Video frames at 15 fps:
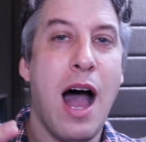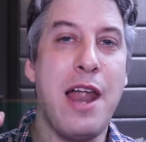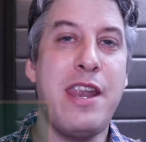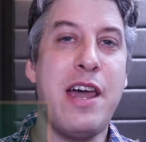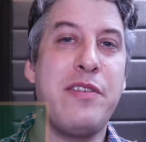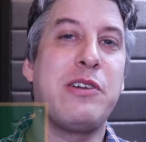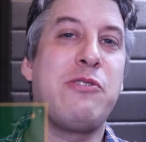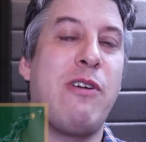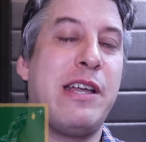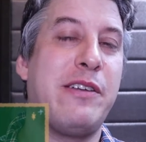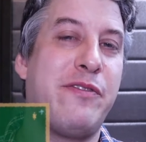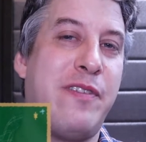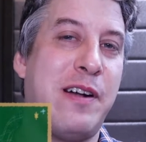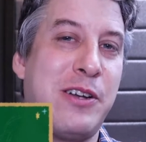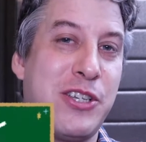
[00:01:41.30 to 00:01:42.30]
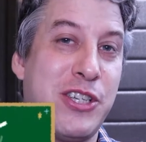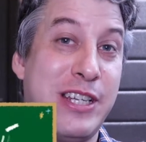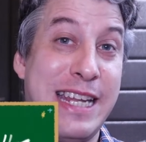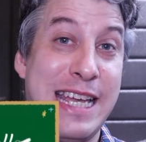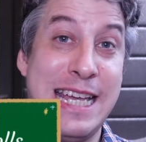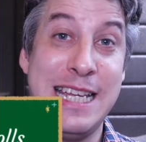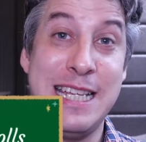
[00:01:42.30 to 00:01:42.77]
Another great
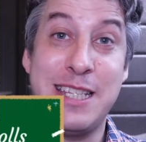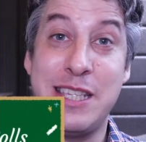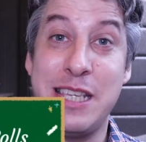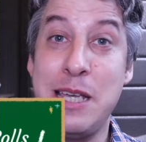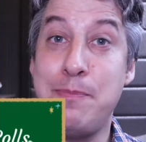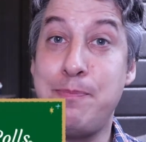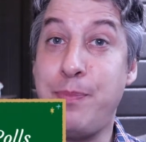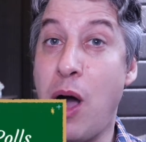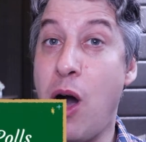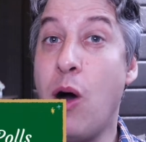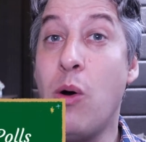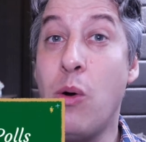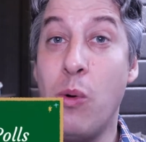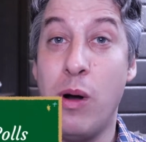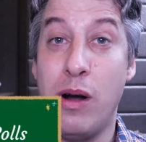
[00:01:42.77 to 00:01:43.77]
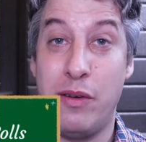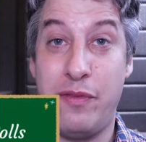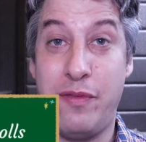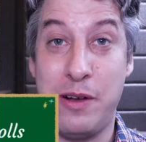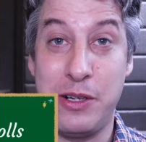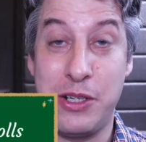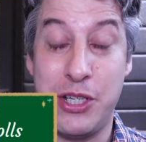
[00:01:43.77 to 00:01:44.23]
function is the poll
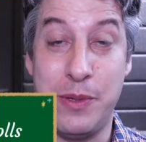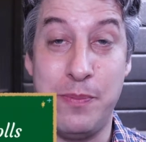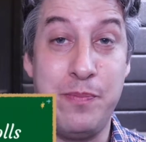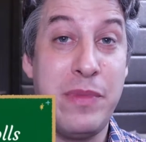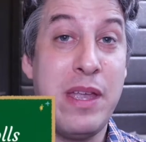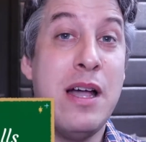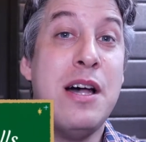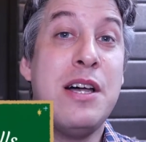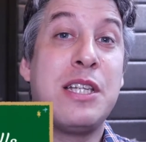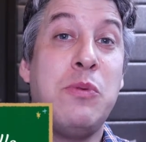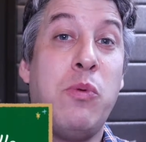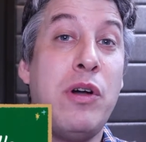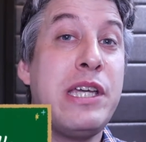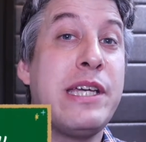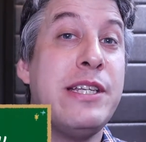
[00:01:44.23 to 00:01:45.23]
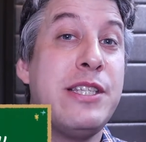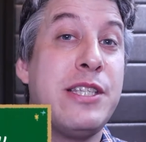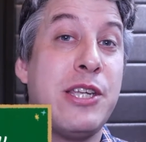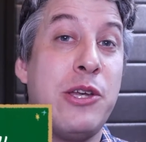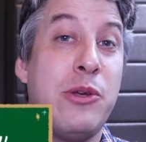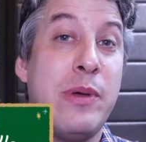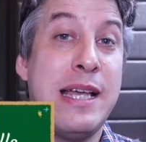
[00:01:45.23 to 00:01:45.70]
function. So what you can
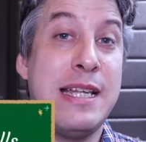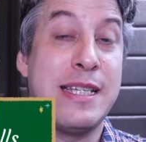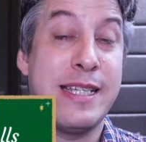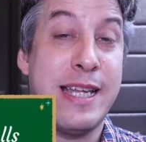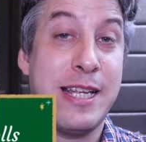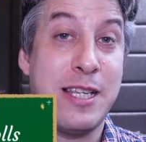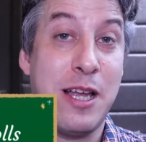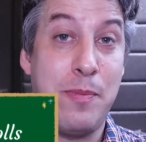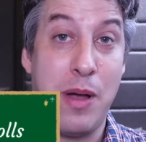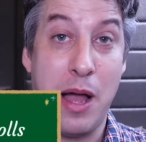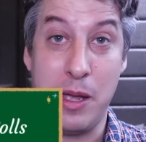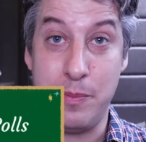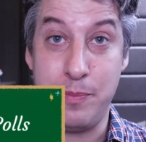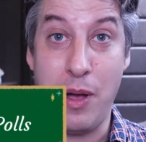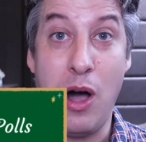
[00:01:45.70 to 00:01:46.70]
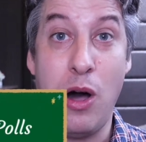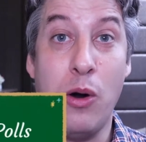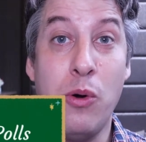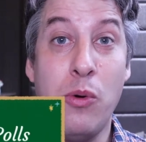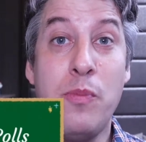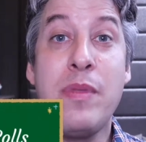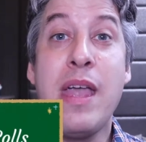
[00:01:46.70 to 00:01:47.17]
do is set up a
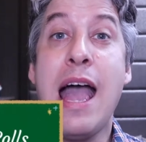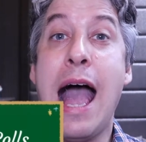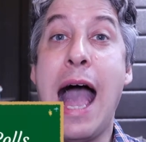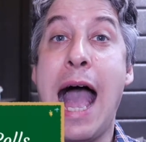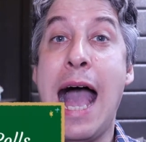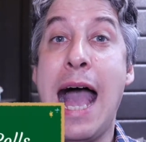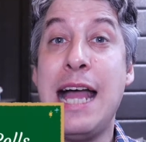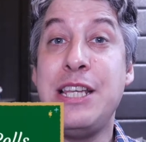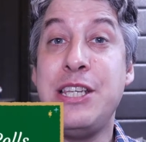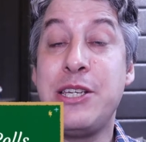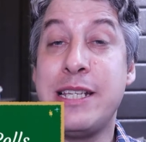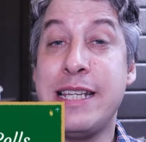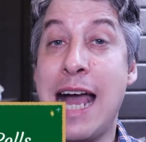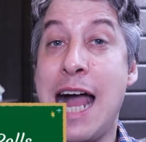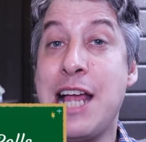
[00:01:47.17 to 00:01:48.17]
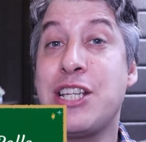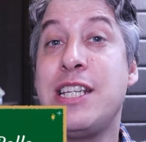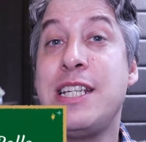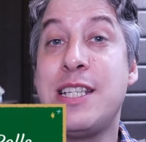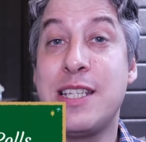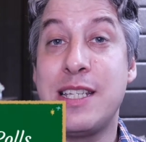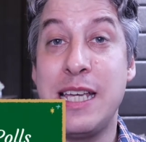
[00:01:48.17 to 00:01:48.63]
poll and you can
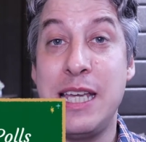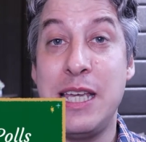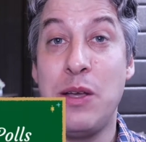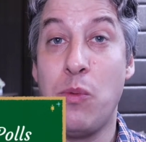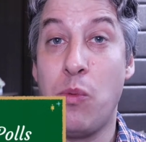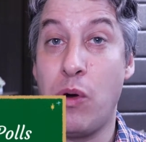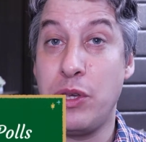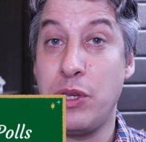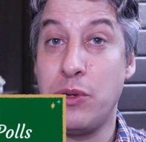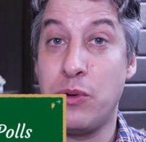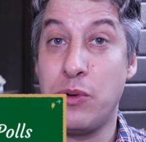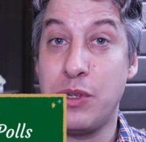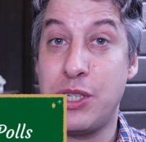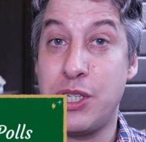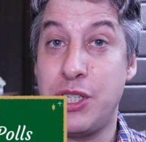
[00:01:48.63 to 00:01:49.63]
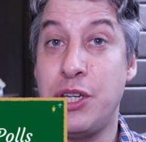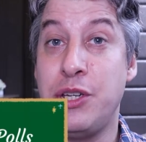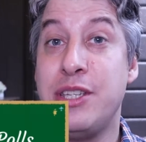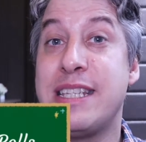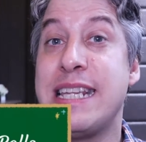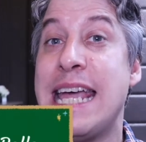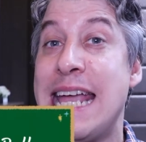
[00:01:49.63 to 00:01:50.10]
actually see what your
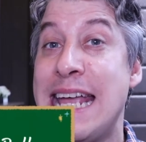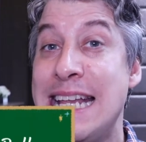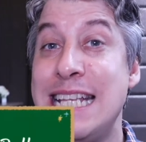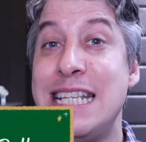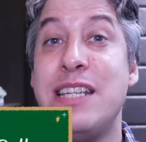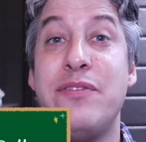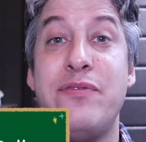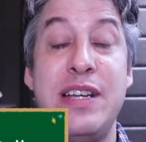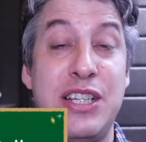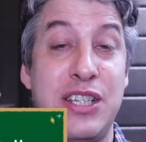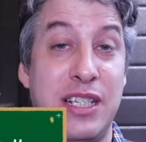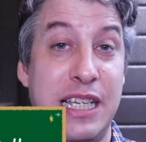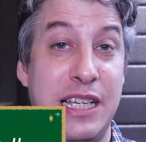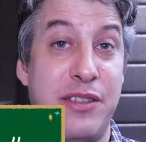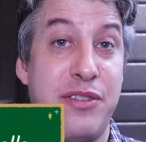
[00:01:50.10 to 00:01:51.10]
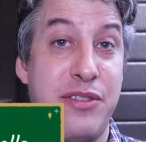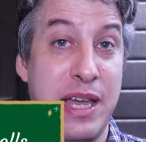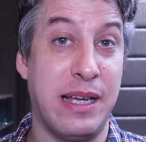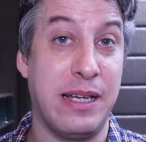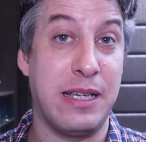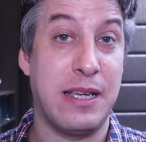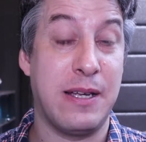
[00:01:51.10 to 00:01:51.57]
students individually
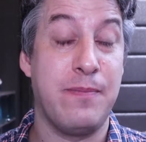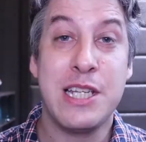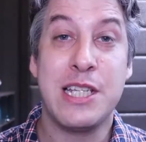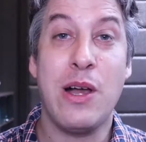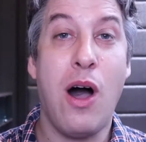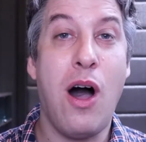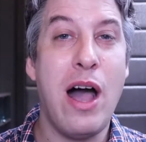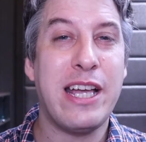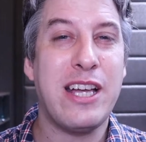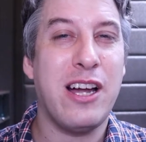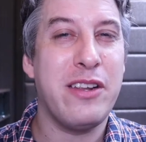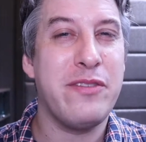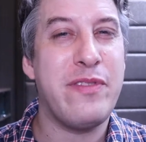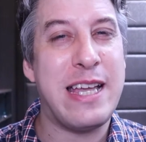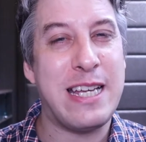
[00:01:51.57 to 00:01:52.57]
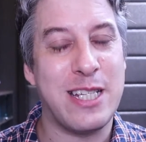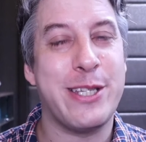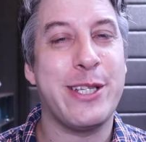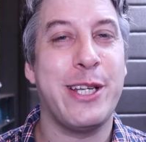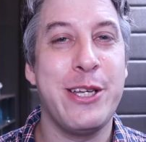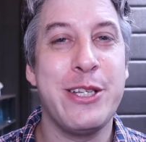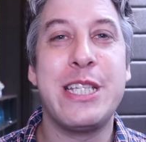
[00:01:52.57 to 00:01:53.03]
think. So I kind of
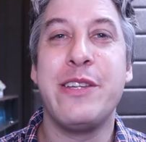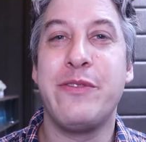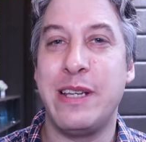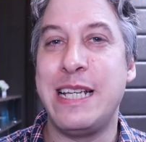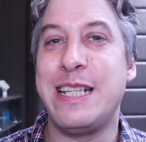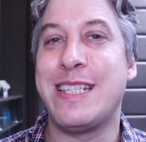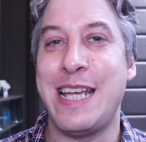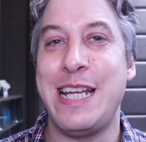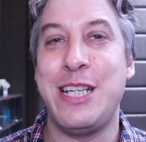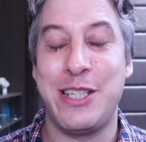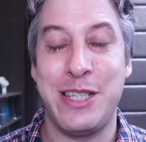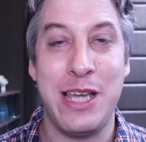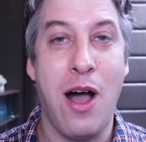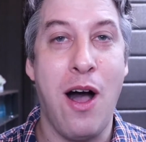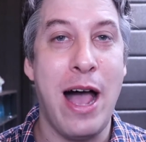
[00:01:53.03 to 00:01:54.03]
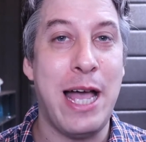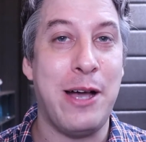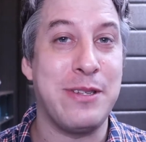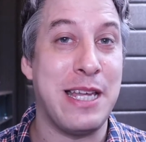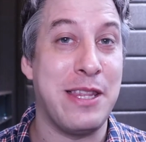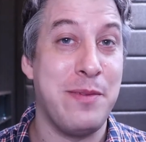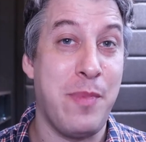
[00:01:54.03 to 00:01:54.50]
exclusively teach the
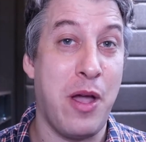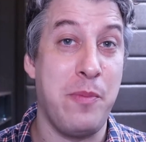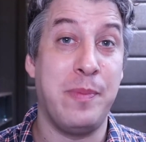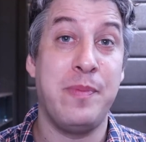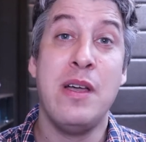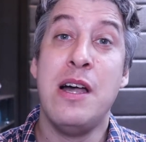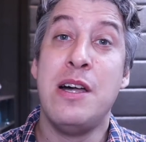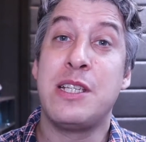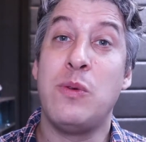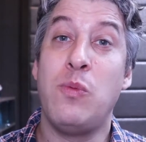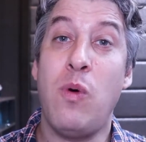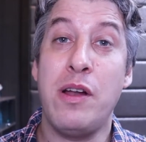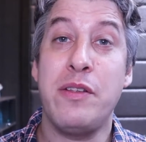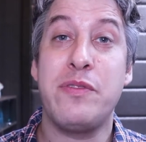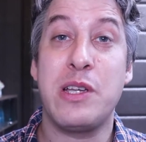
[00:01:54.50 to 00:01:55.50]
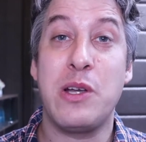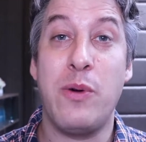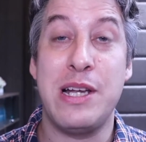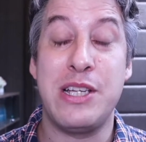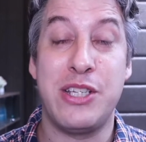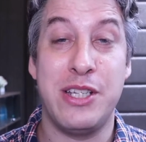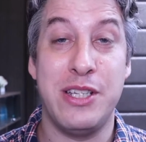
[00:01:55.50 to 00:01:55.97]
IELTS at the moment. So one of the
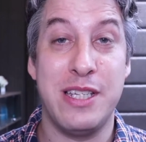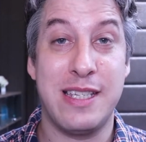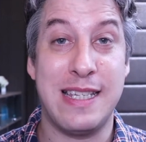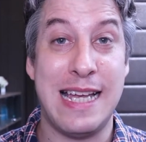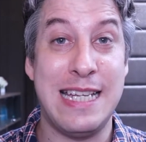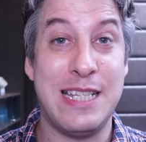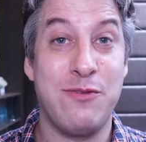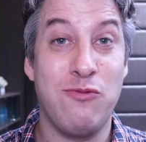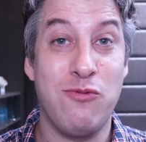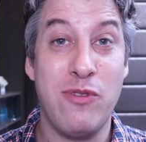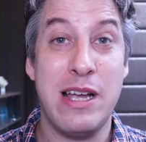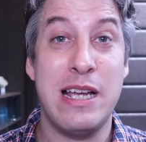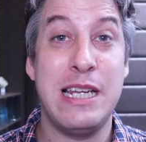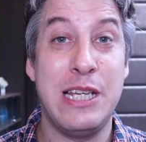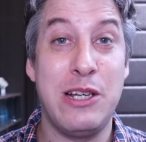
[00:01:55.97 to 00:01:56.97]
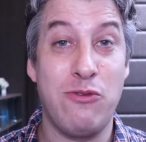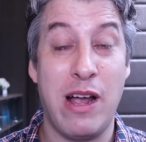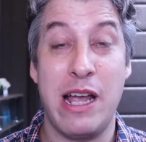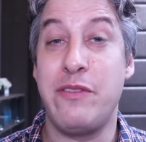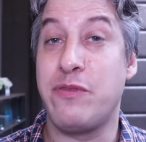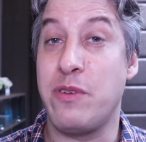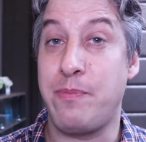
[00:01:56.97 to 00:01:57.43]
questions that is really
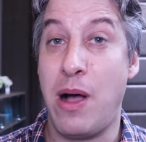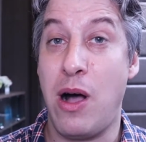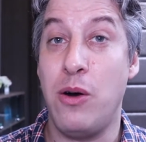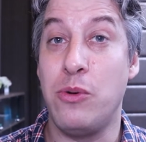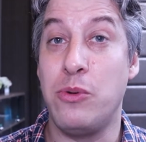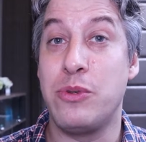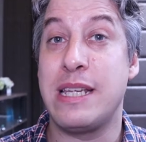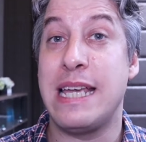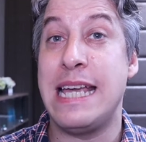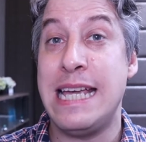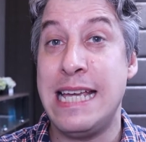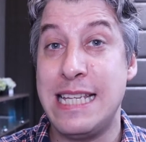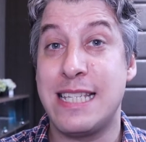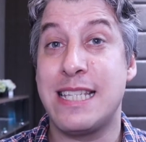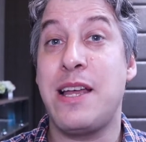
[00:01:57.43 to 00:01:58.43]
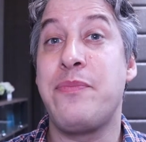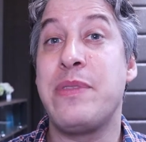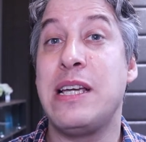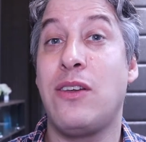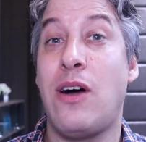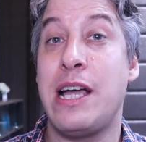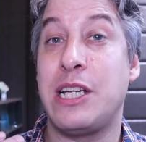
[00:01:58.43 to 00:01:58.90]
great for polls is
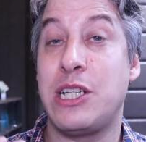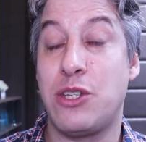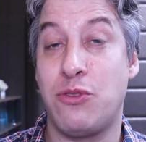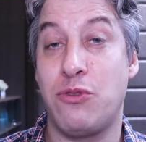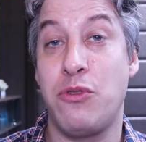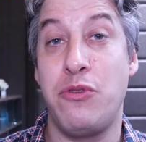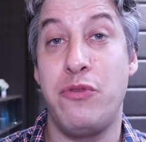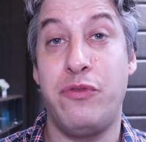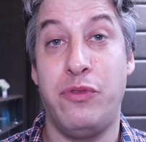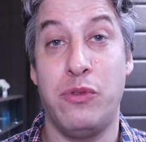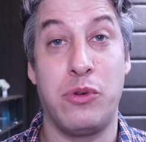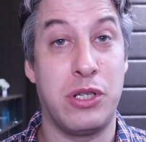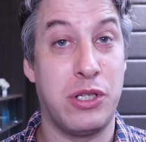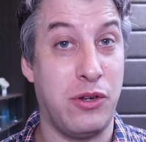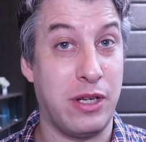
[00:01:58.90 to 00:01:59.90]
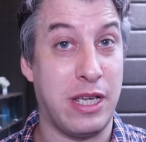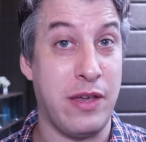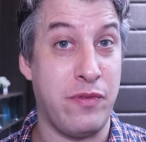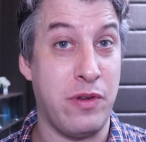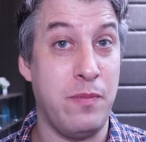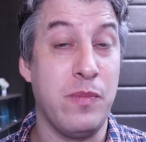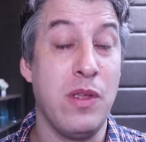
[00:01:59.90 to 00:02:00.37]
something like true, false, not
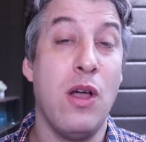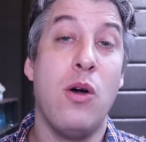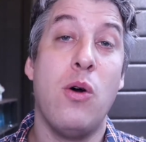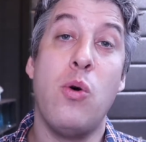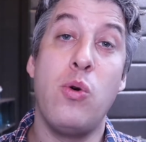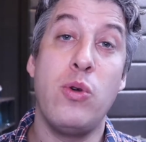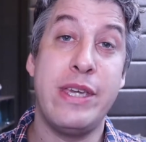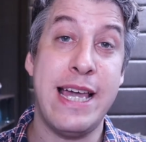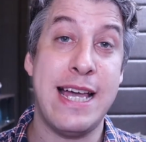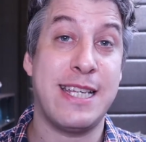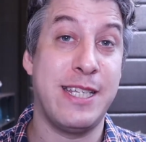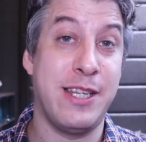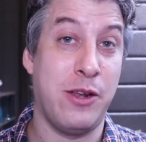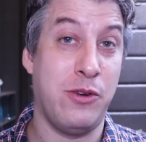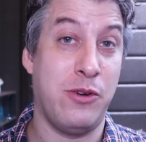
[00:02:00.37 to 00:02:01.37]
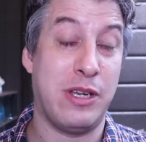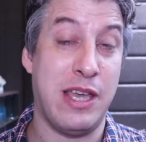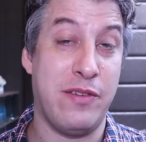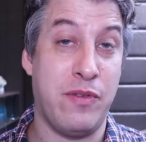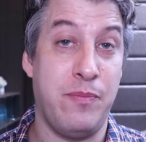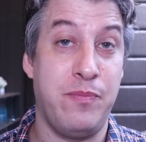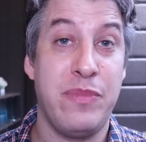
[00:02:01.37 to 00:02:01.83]
given, or yes, no, not
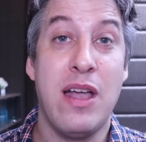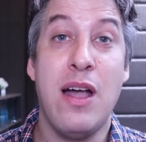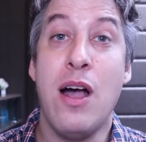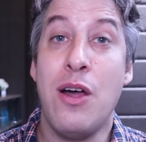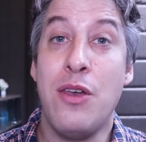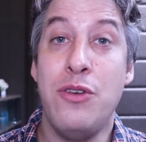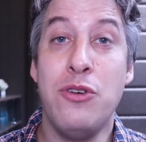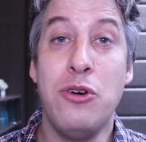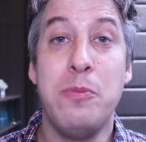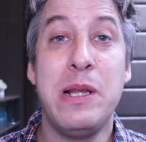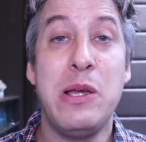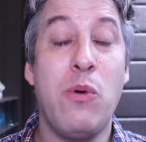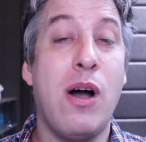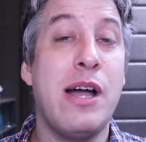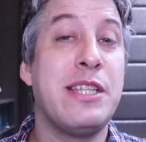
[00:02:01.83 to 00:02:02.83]
given. Normally what I